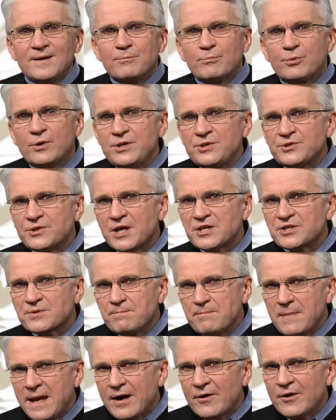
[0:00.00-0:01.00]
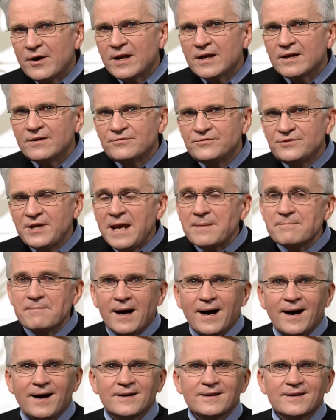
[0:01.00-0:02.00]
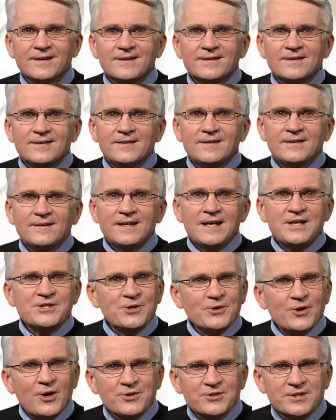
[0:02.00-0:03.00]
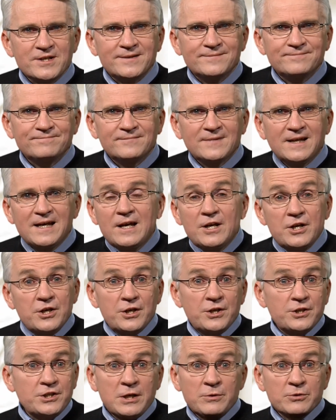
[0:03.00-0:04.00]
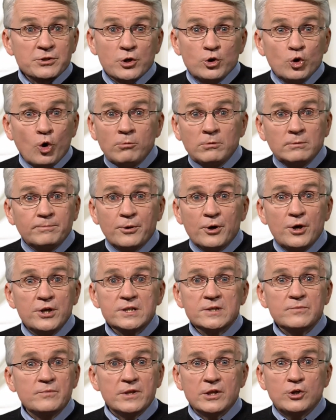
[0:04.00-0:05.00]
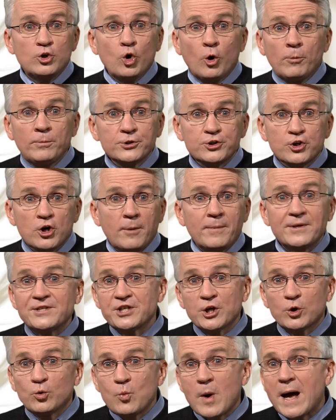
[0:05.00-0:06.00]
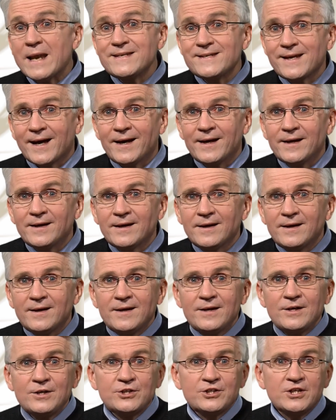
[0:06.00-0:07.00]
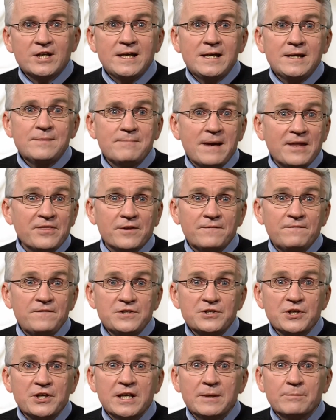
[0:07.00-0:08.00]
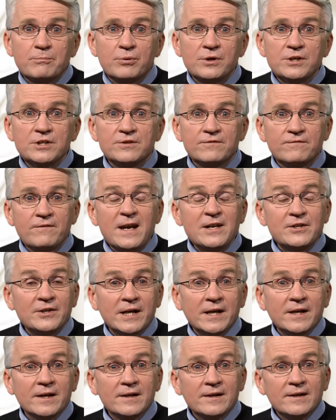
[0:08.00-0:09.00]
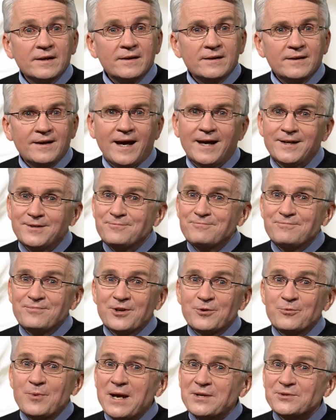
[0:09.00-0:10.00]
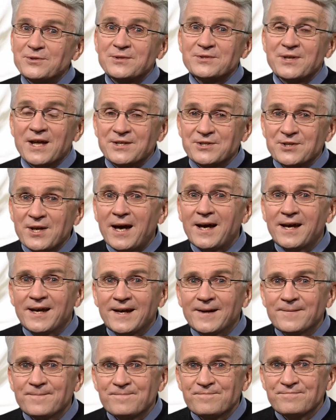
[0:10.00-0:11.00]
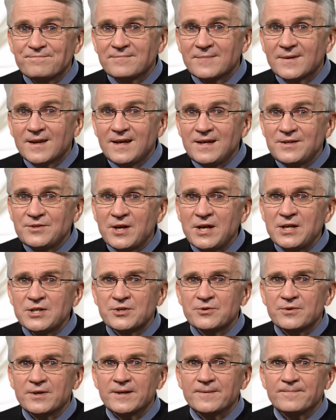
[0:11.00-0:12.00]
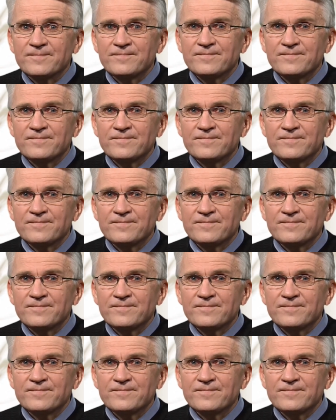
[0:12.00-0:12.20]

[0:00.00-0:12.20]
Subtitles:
Princess Mary of Denmark is an Aussie. She was a normal person with a normal job until one day she met the visiting Prince Frederick, and the rest, as they say, is history.